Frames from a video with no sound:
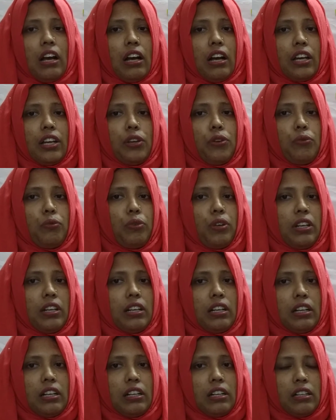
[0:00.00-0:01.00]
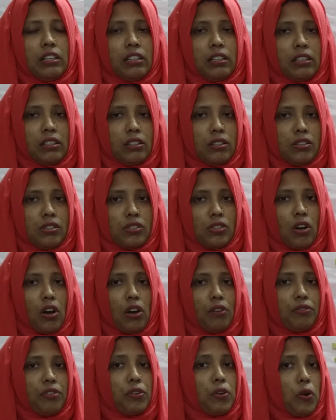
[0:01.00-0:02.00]
You will
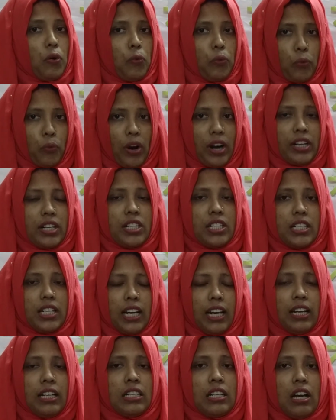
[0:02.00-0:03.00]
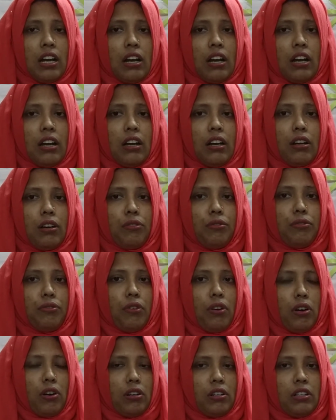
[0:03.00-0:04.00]
solve your worksheet
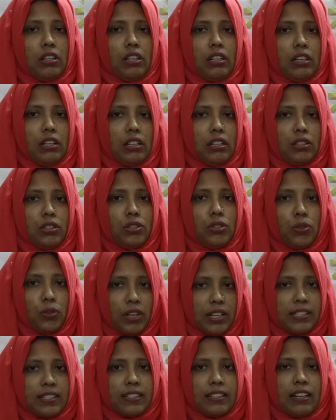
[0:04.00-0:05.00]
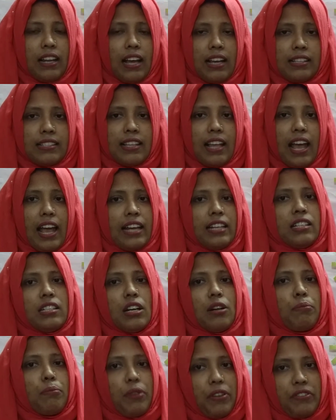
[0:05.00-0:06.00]
for today's class and
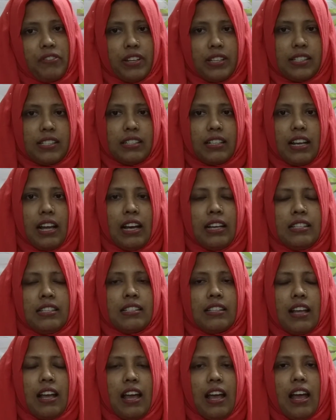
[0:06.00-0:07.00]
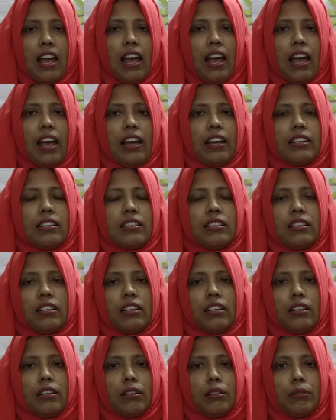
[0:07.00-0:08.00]
previous class and
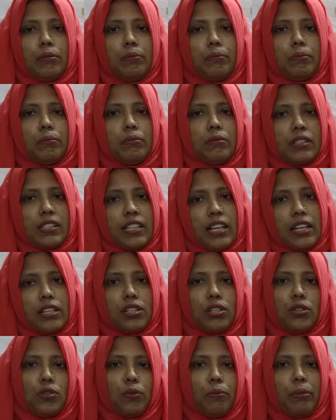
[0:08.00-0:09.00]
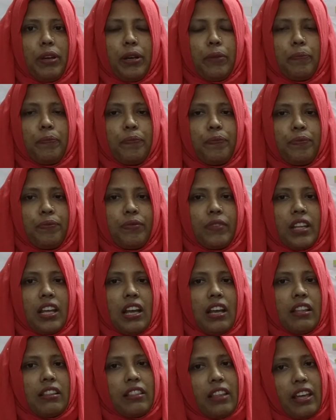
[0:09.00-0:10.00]
send to me.
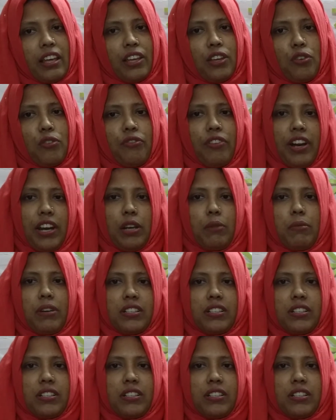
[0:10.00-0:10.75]
Thank you very much,